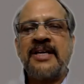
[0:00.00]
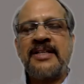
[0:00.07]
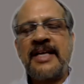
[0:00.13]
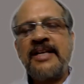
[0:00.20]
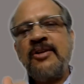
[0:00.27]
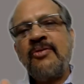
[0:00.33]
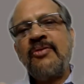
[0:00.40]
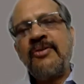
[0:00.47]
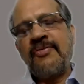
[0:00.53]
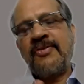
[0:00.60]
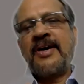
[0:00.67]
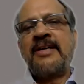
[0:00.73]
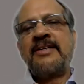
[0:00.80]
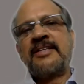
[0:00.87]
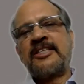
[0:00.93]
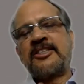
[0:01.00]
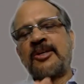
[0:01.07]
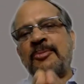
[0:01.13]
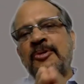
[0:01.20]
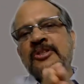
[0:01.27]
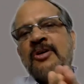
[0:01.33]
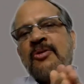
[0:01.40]
then you would find that some
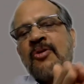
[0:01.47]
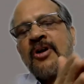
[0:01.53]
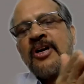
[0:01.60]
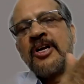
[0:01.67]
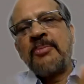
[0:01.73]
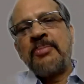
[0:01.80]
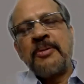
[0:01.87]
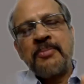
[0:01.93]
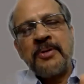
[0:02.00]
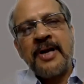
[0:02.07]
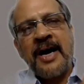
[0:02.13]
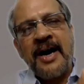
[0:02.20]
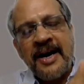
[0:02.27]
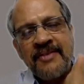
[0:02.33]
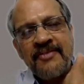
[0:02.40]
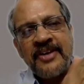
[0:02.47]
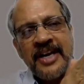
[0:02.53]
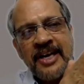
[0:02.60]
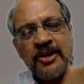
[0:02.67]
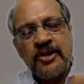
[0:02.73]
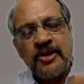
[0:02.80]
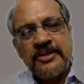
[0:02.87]
of the older people are
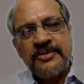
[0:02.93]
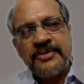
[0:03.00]
very good.